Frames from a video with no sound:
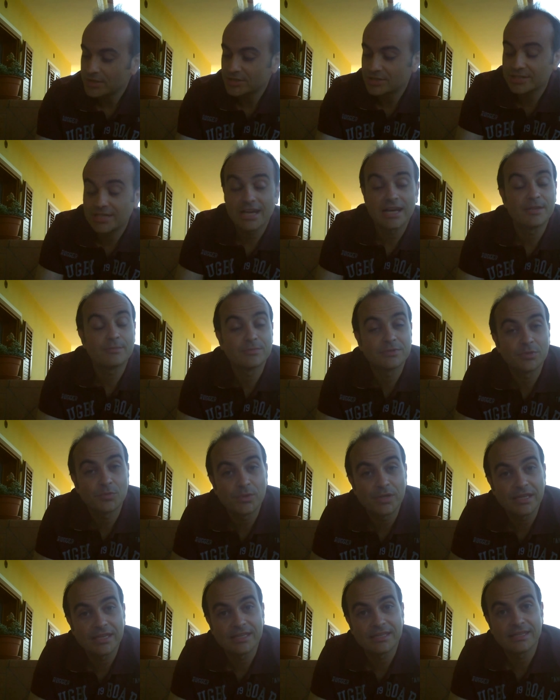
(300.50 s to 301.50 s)
which
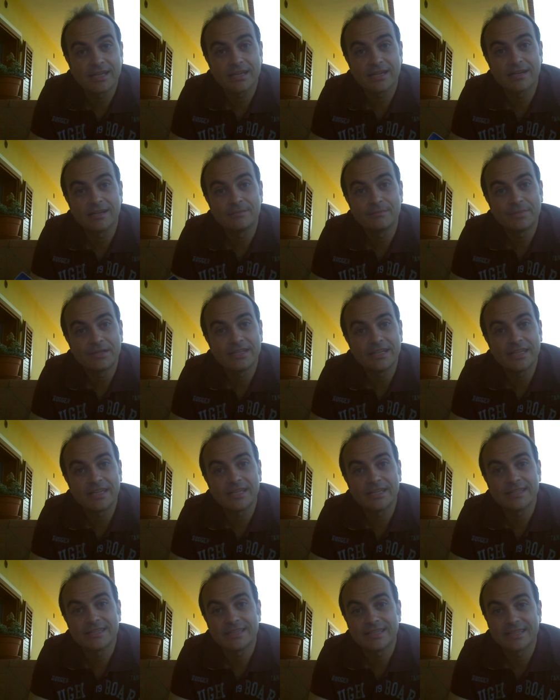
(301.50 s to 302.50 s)
comes with
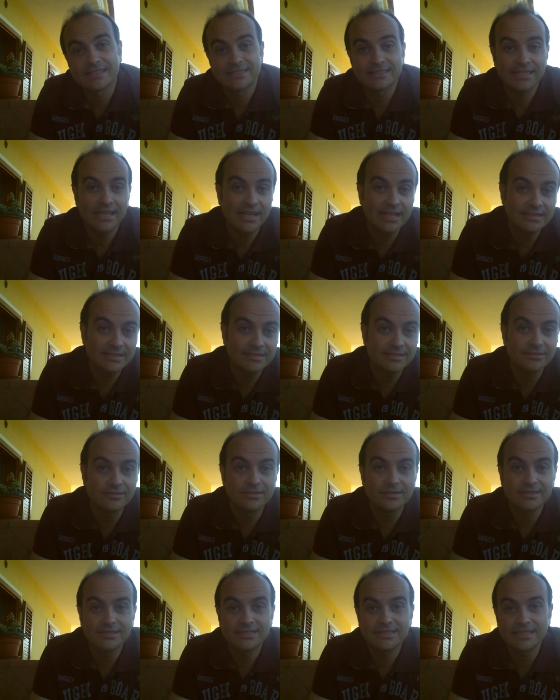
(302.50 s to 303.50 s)
accompanying cassettes
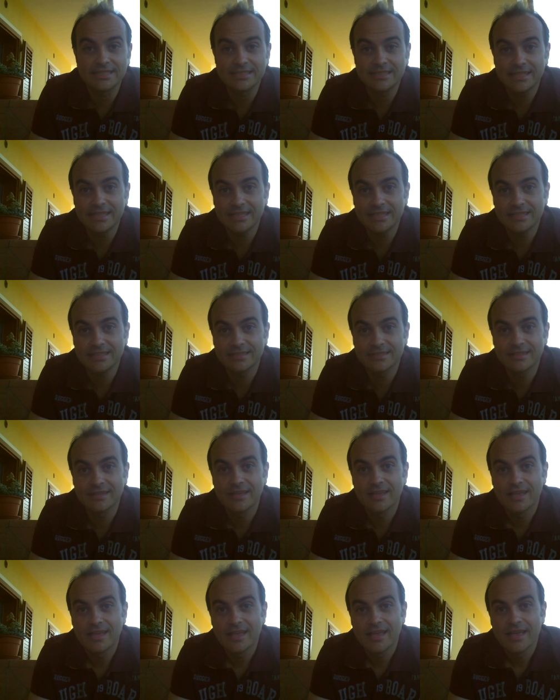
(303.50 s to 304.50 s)
or
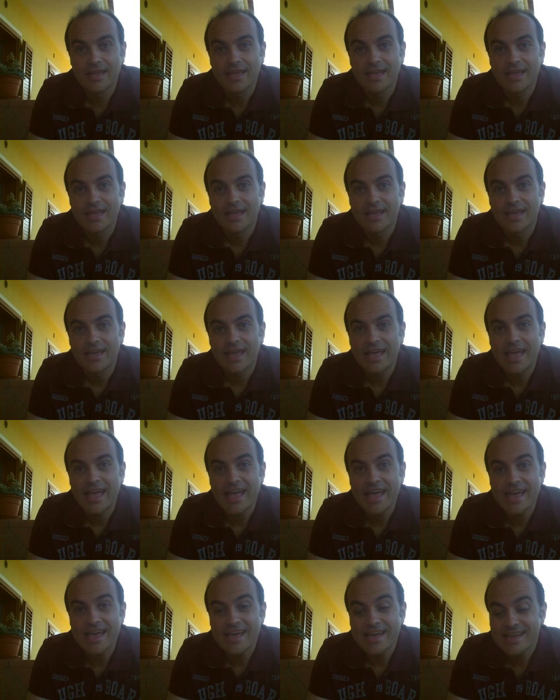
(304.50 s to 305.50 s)
CDs.
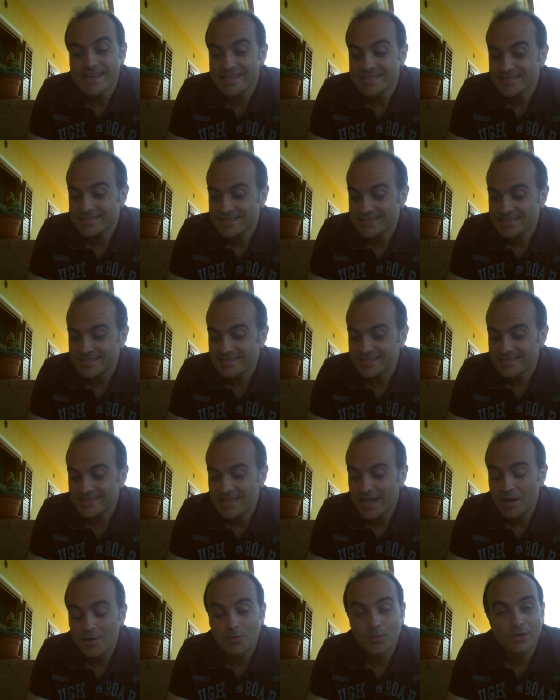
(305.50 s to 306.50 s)

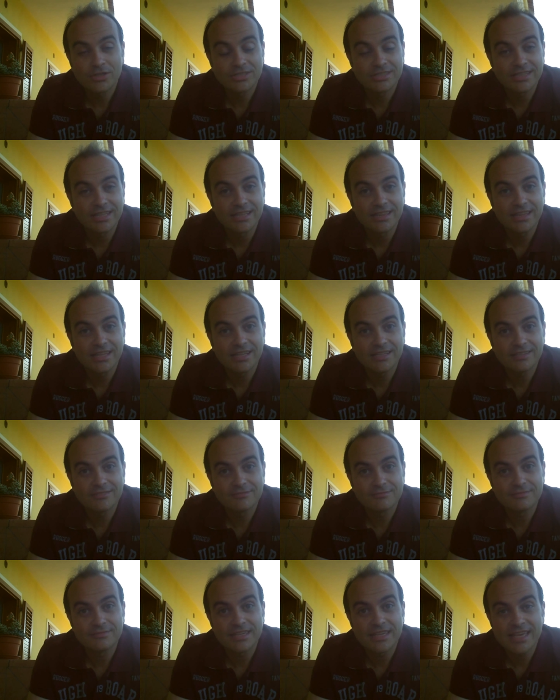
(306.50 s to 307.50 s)
And I watched a lot
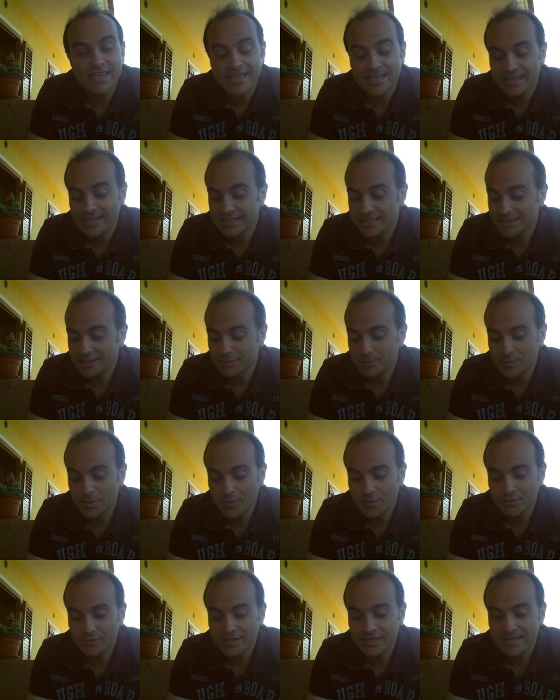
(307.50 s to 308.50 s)
of English
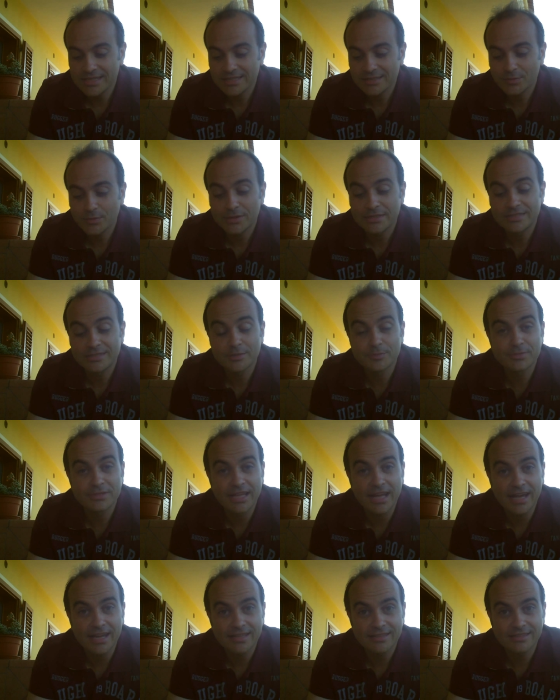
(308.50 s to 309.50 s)
movies with
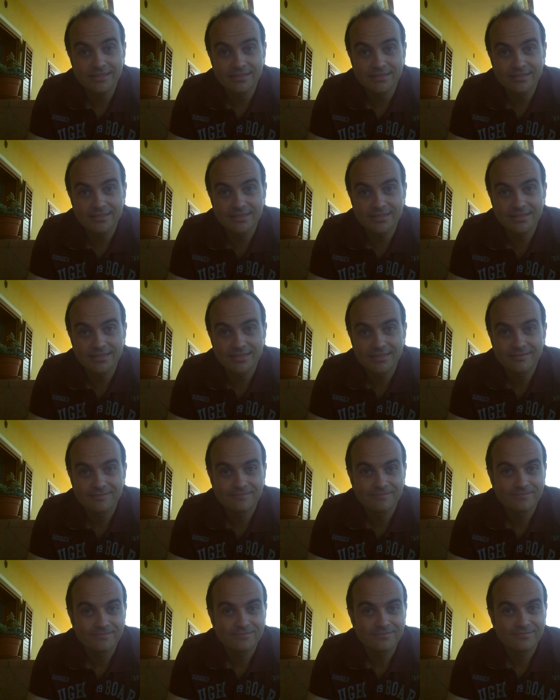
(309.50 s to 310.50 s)
subtitles.
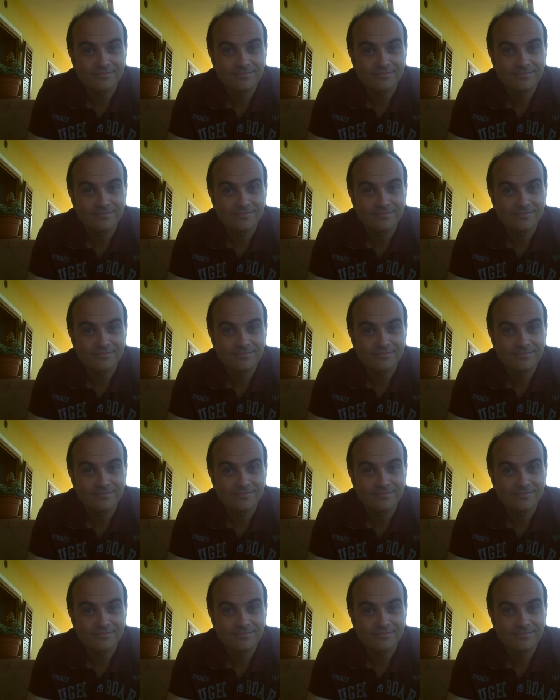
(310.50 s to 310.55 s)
